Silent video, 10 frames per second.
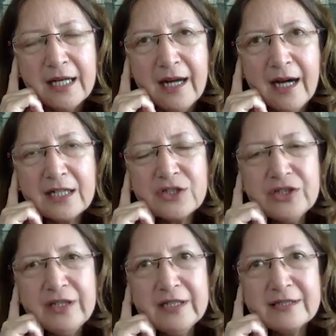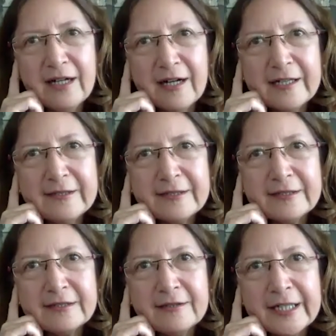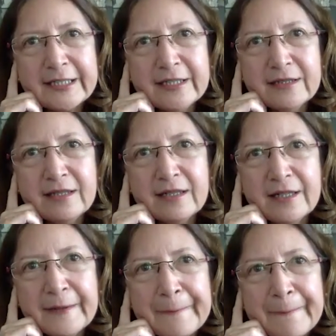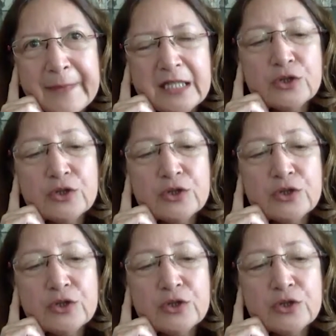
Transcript: Actually, SARS started in